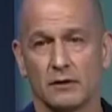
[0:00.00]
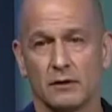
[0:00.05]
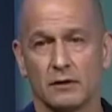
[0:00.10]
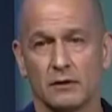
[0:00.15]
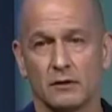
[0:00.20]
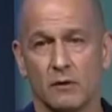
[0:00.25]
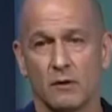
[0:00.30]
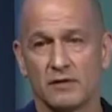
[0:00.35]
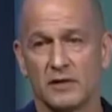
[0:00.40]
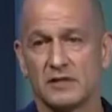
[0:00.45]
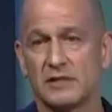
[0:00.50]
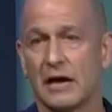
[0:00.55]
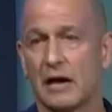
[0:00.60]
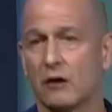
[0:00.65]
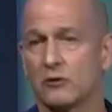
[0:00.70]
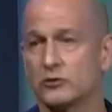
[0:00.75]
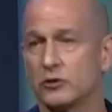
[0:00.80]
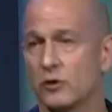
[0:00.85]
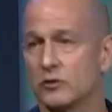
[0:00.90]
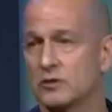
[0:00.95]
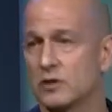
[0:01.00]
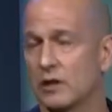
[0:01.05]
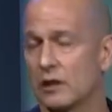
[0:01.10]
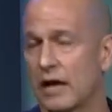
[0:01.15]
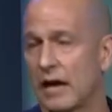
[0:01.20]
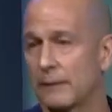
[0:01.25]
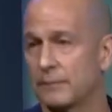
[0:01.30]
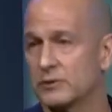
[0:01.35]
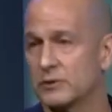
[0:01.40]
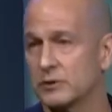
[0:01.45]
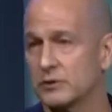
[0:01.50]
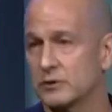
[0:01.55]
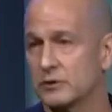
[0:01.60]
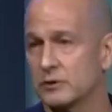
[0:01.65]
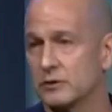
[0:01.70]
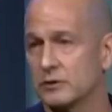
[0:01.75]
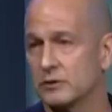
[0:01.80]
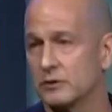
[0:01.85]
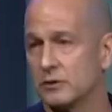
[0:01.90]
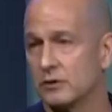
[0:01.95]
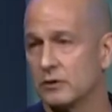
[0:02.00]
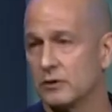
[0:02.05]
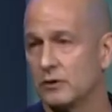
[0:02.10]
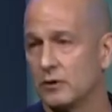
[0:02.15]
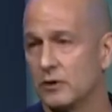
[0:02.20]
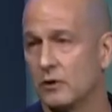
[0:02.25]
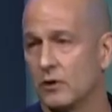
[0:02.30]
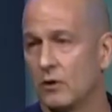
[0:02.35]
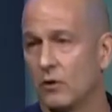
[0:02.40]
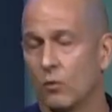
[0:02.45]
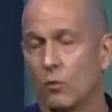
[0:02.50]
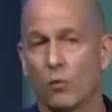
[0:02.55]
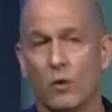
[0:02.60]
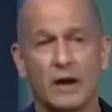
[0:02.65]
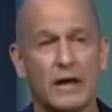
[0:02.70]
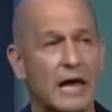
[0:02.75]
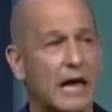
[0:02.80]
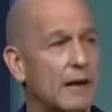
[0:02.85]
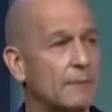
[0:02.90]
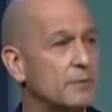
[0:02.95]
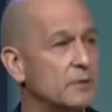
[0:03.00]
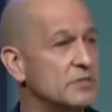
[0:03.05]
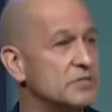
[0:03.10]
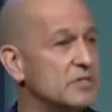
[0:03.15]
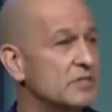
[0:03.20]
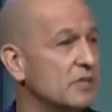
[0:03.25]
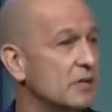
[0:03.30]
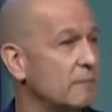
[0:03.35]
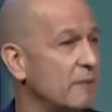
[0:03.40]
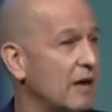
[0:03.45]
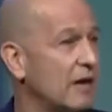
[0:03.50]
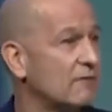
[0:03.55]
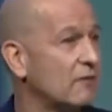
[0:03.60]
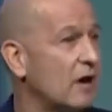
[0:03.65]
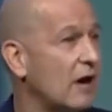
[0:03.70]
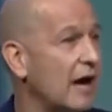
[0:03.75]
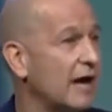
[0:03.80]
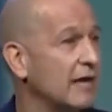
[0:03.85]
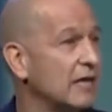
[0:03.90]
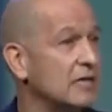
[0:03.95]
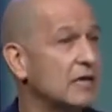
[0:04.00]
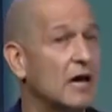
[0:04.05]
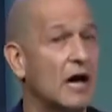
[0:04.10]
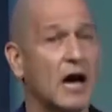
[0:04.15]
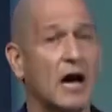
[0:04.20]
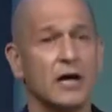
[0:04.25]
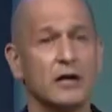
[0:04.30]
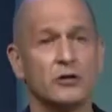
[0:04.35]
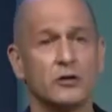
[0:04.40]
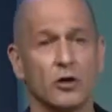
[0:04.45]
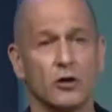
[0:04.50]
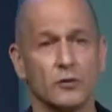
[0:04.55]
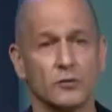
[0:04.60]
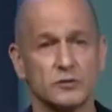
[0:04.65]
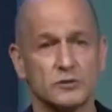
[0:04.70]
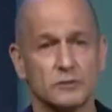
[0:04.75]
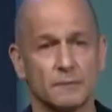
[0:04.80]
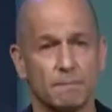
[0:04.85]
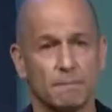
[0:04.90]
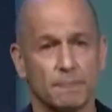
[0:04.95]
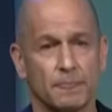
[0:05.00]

when the Dow Jones collapses? What happens to the demand for high-end condos